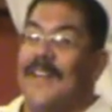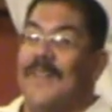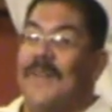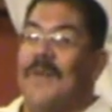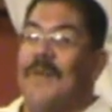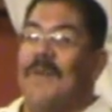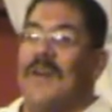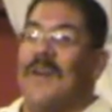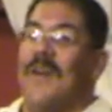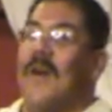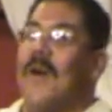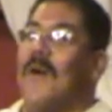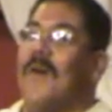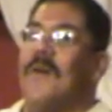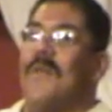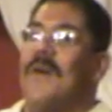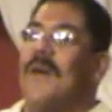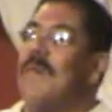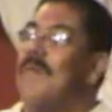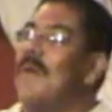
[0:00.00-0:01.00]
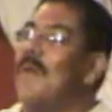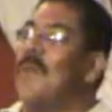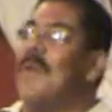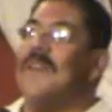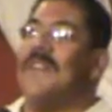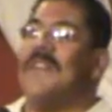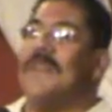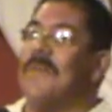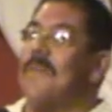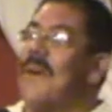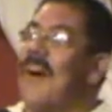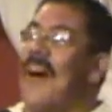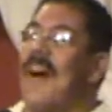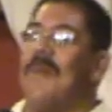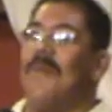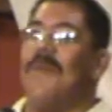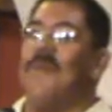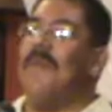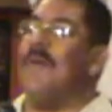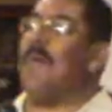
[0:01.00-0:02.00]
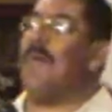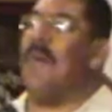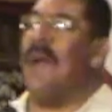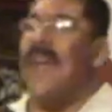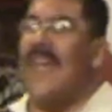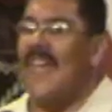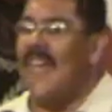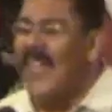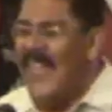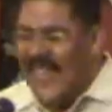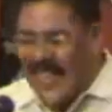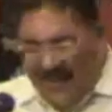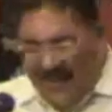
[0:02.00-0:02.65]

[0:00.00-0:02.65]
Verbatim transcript: We would go, we would worship God, we would pray,